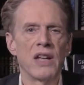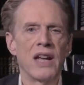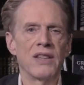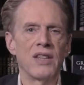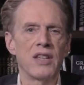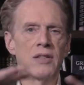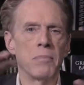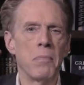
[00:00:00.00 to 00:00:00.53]
they
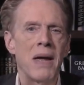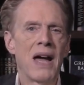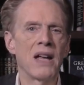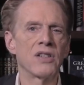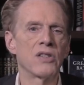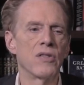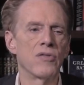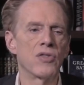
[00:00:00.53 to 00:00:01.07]
had these
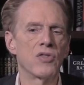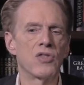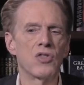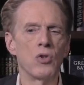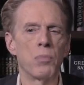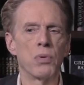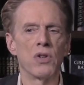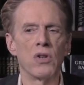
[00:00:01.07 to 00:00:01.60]
massive
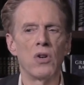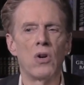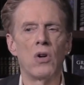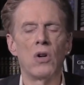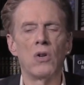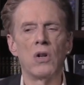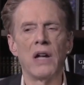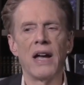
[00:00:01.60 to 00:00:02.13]

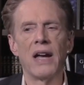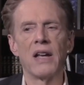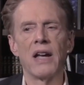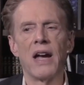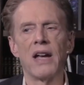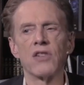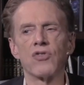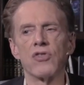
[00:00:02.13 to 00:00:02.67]
Superdome
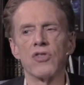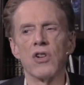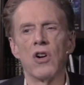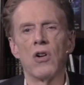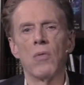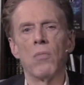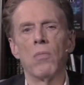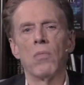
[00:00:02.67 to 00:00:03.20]

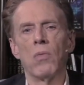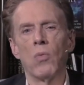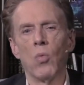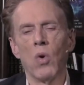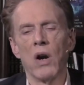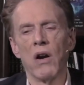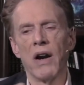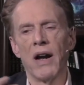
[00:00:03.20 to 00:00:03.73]
Astrodome
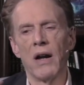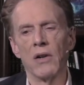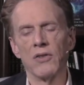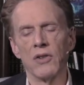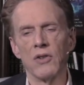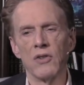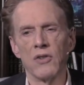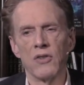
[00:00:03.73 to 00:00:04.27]

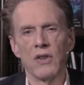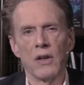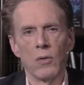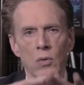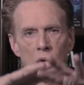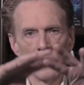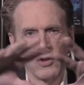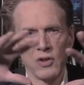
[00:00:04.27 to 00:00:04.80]
warehouses
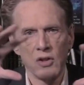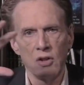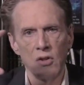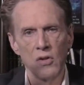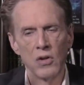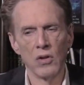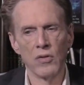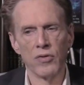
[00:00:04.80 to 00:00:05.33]
that were
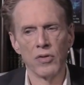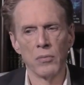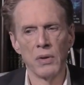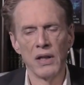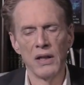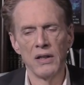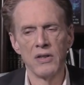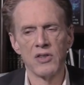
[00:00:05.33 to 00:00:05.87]
secured from
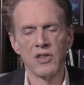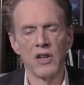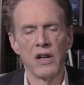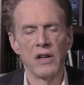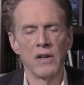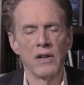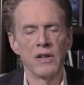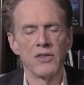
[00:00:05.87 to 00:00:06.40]
heat,
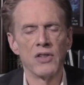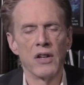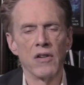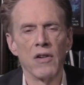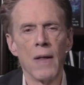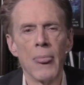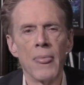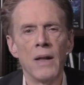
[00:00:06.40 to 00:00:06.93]
sun,
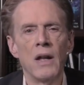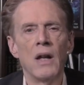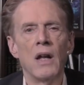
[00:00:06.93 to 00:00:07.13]
etc.